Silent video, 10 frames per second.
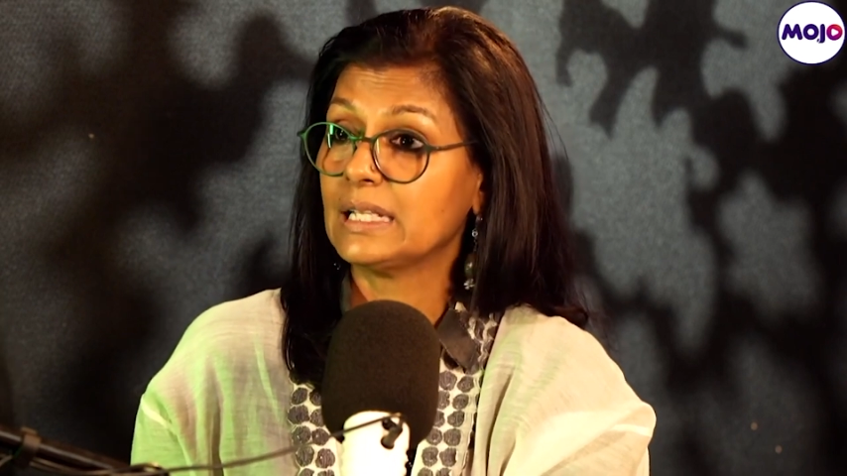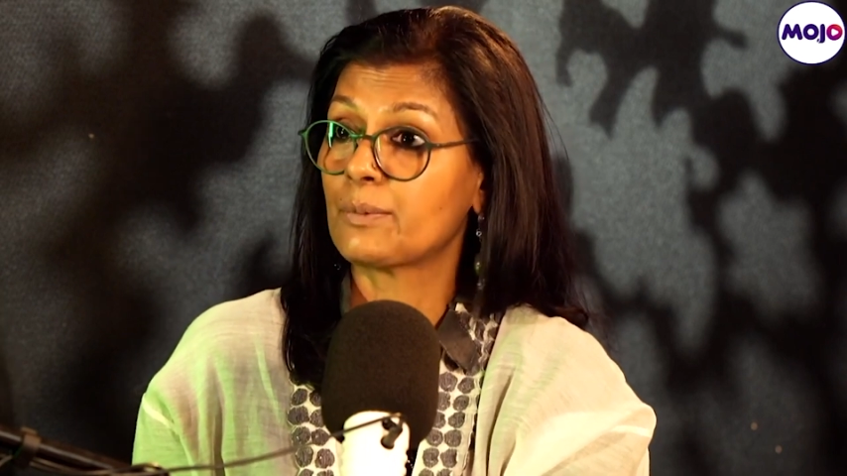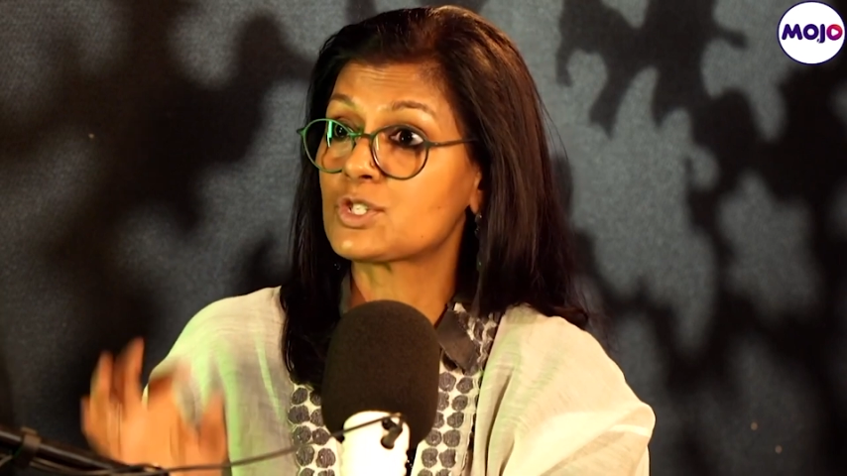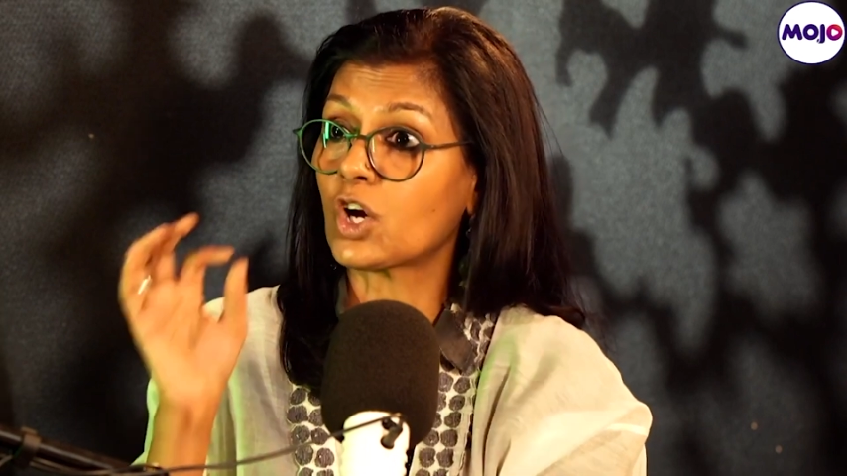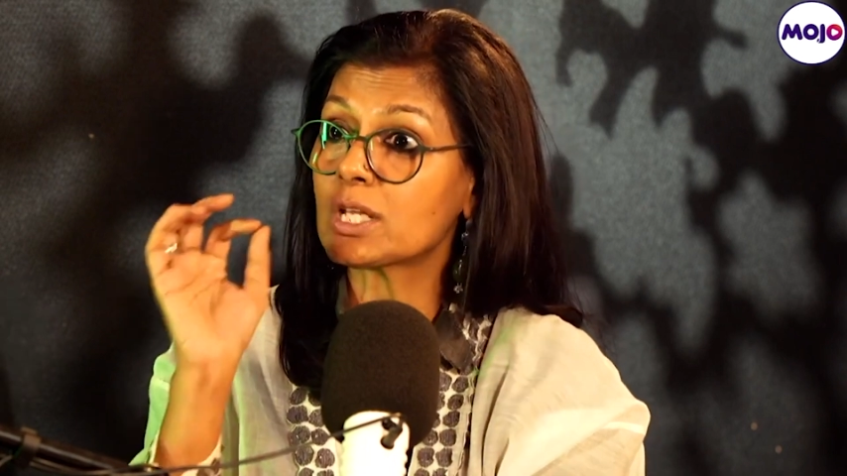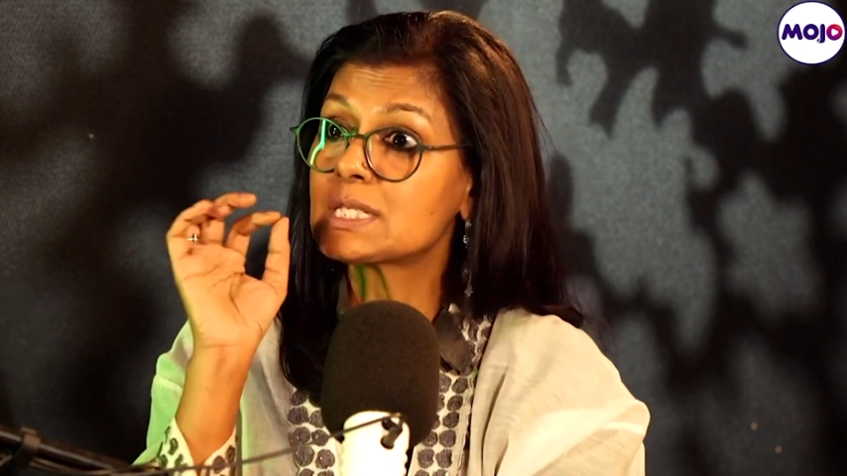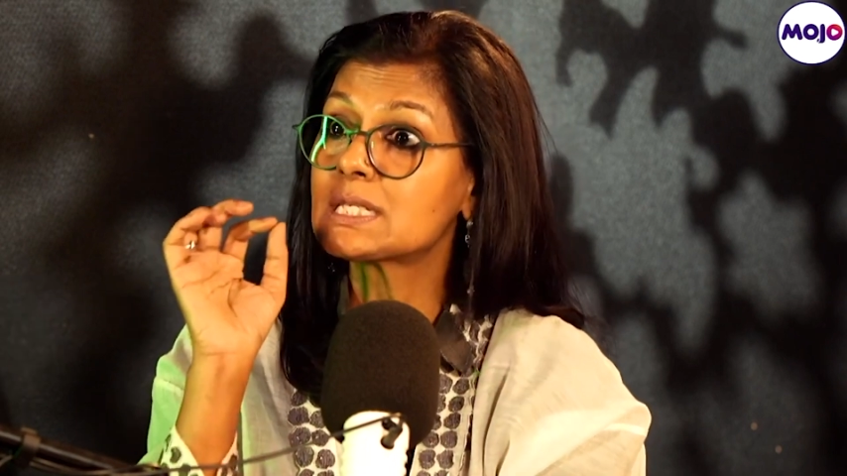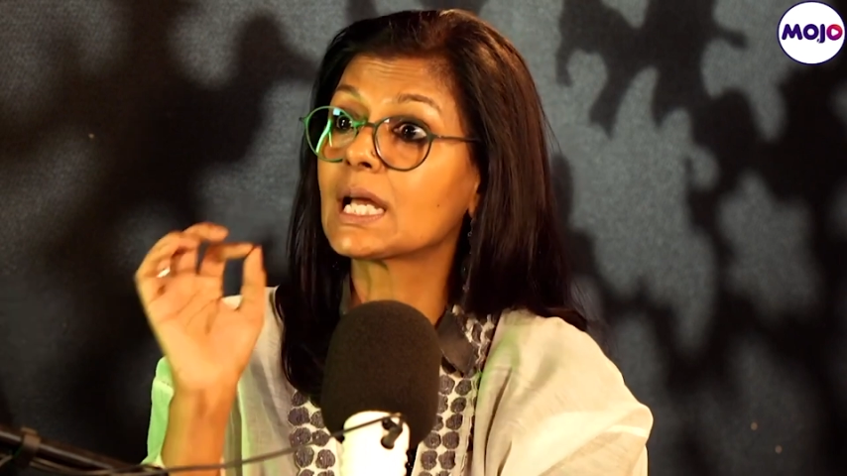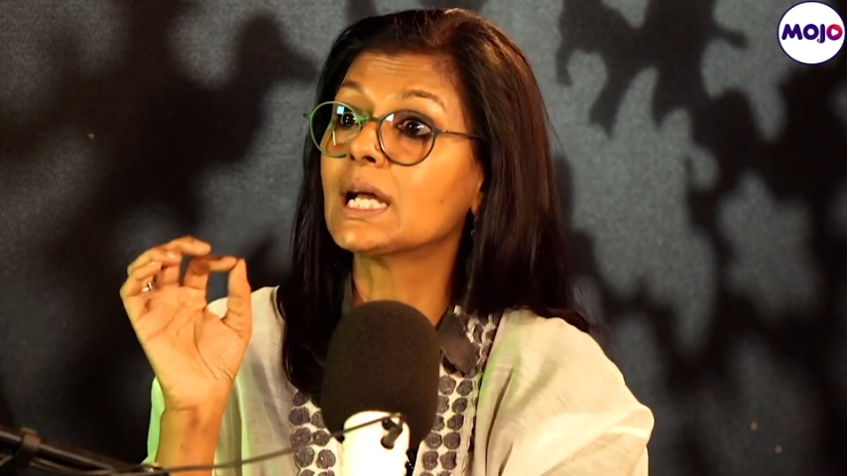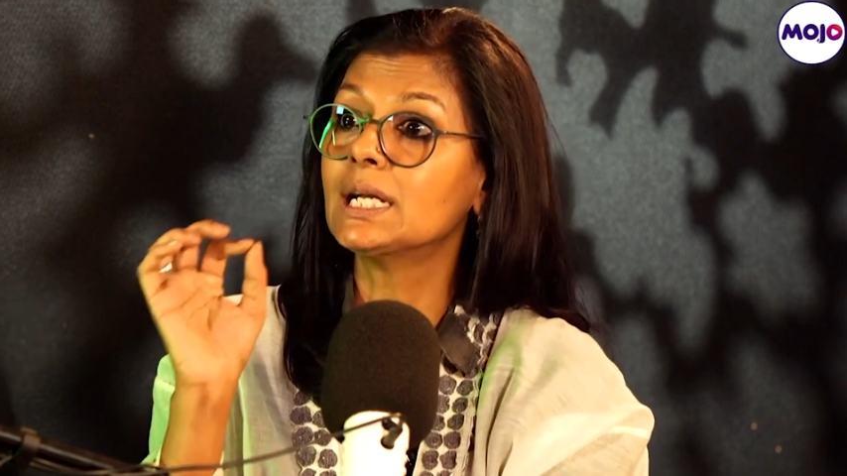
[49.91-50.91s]
There was not a
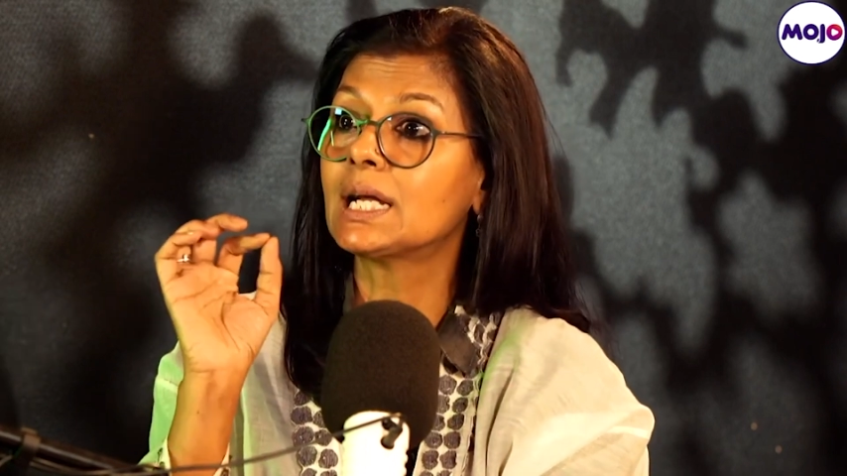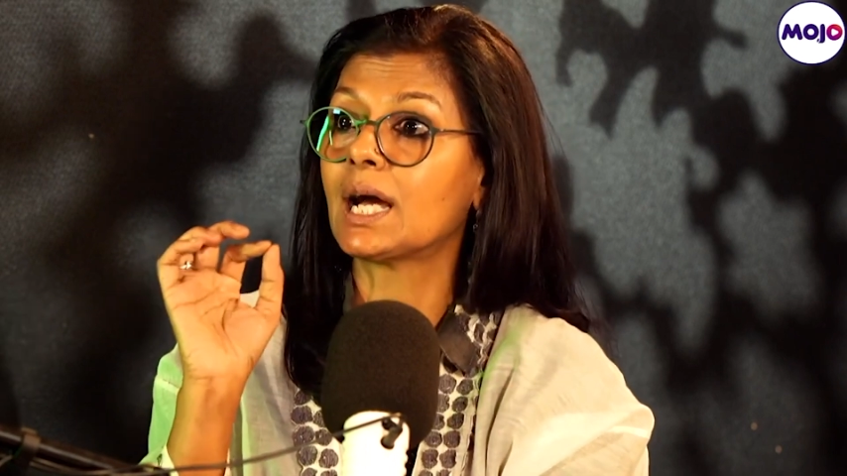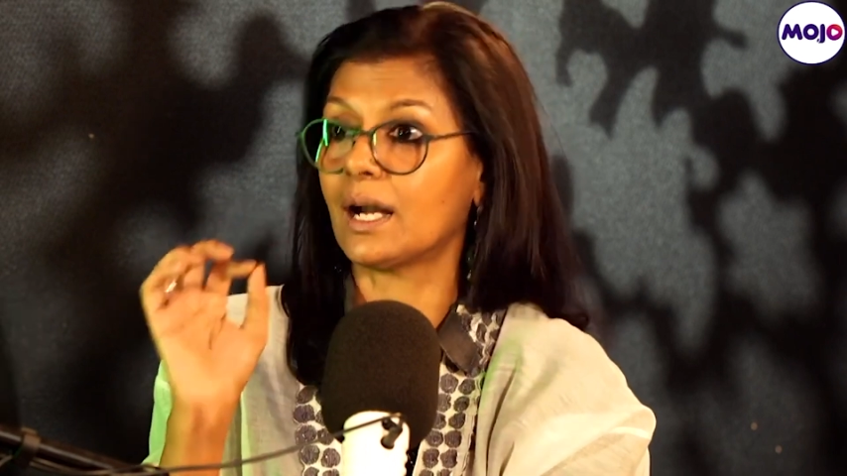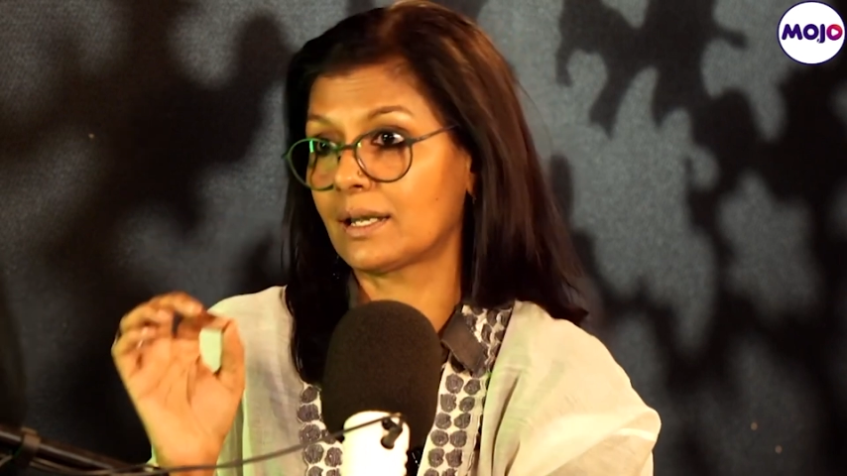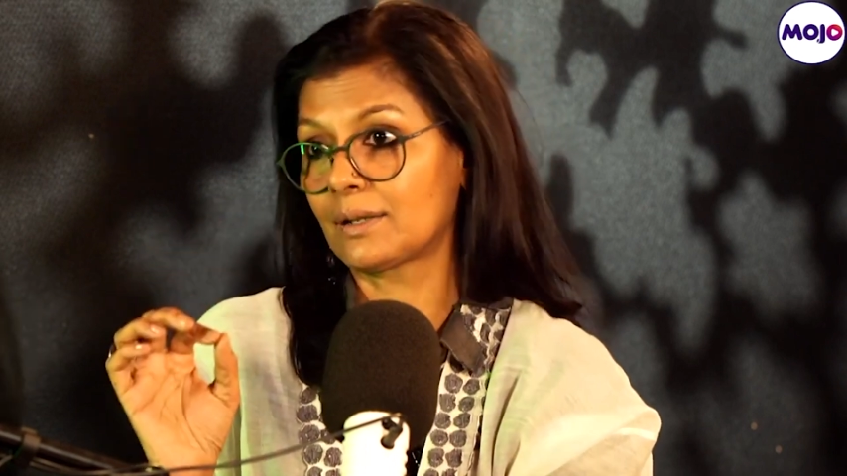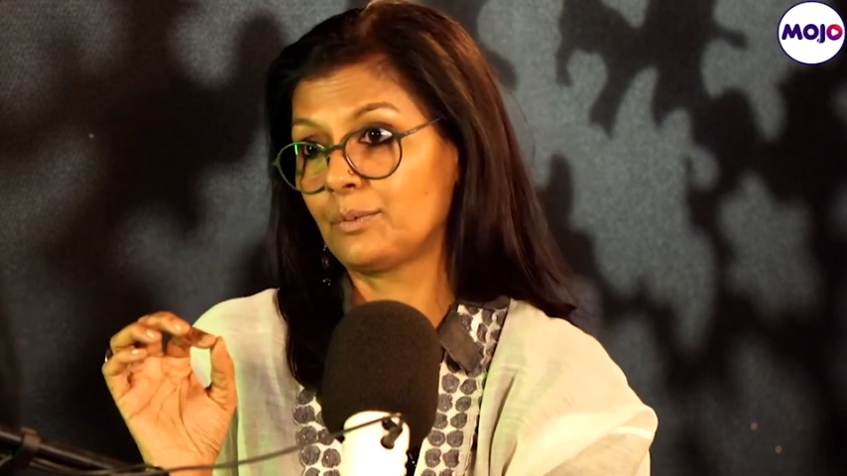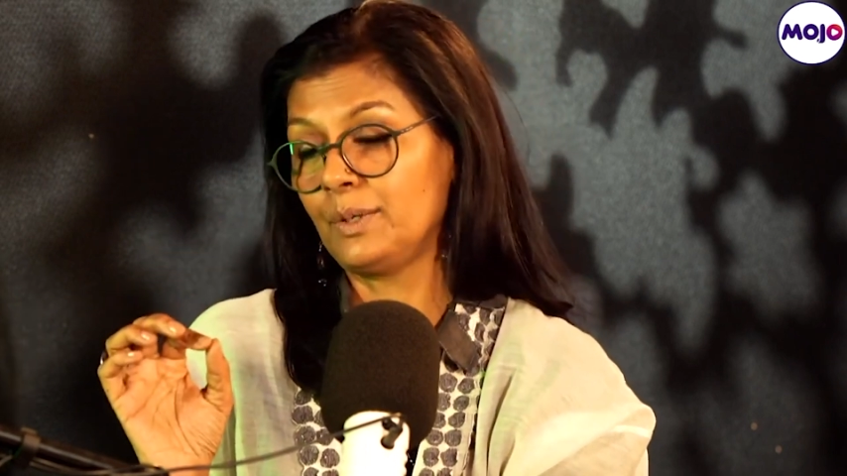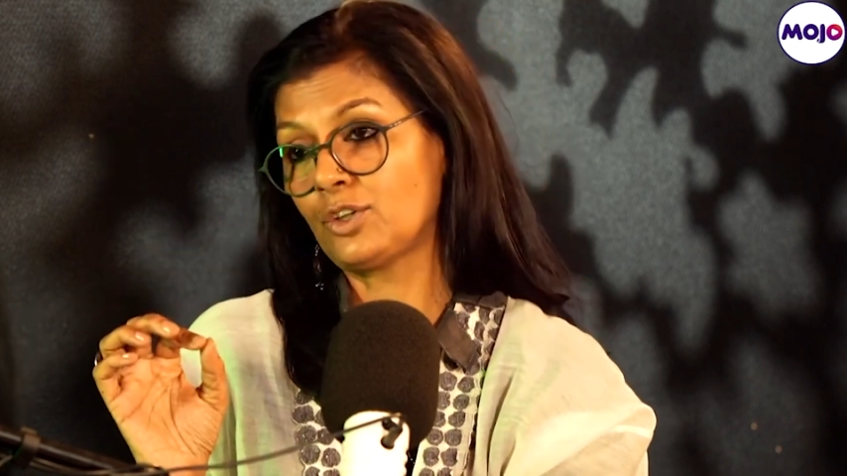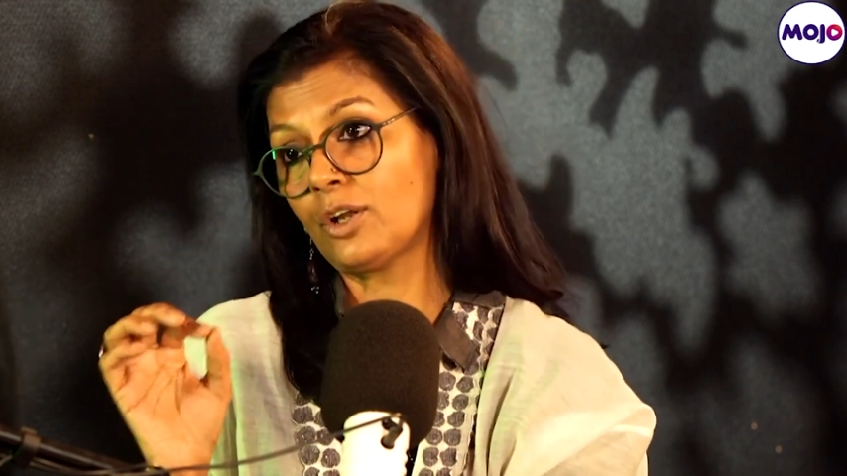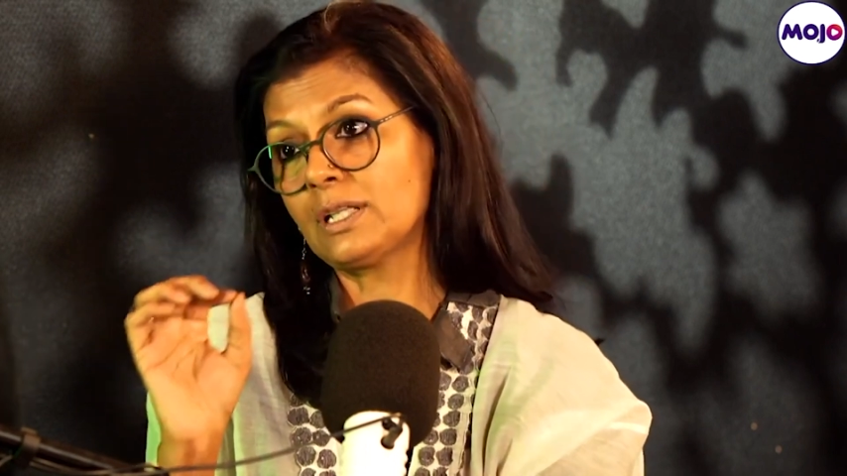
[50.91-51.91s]
single cut.
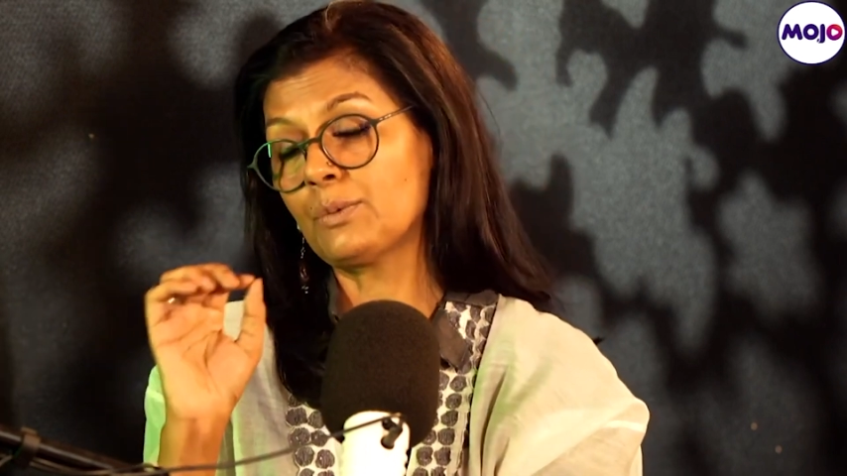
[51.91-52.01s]
We thought there